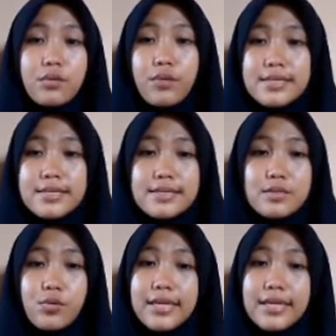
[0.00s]
to access
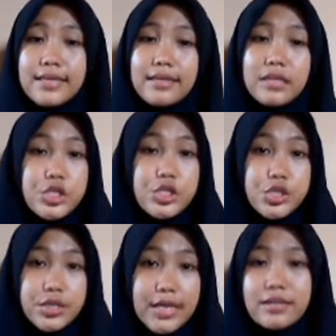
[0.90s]
quality
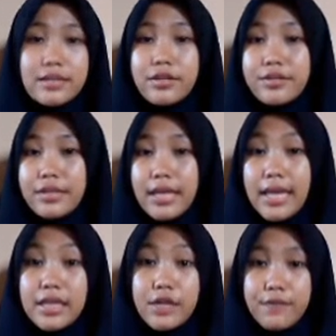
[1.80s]
teaching and learning
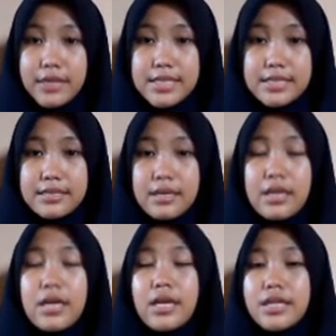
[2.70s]
activities.
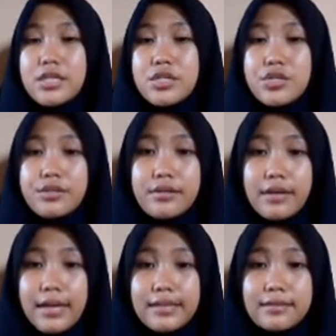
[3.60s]
In
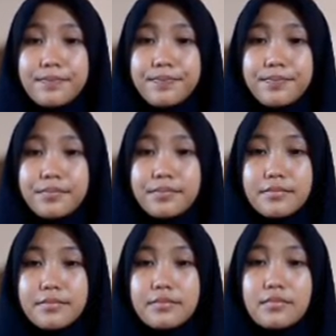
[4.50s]
general,
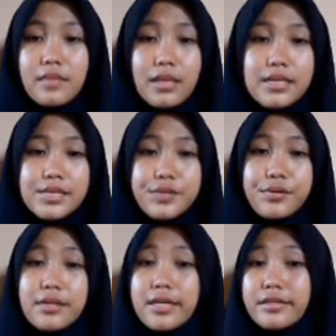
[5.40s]

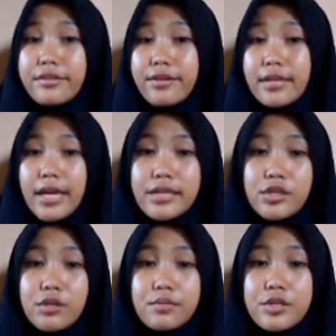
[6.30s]
student internet and
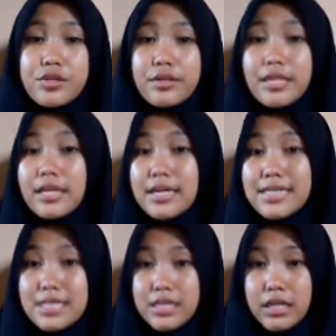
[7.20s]
computer
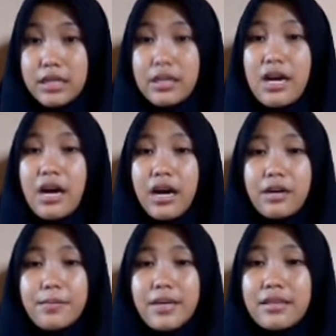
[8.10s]
literacy skills
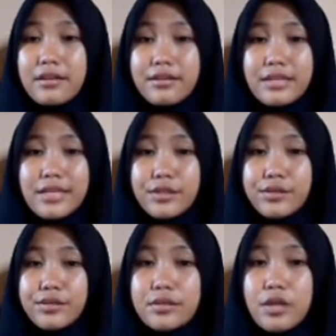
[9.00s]
are better than
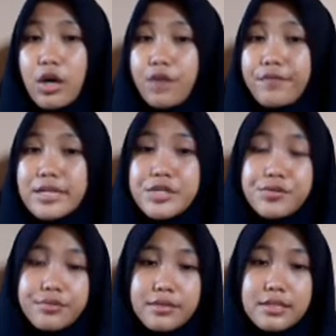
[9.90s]
those of
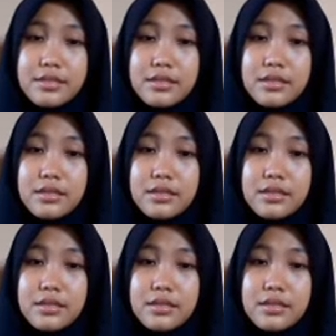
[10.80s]
lecturers,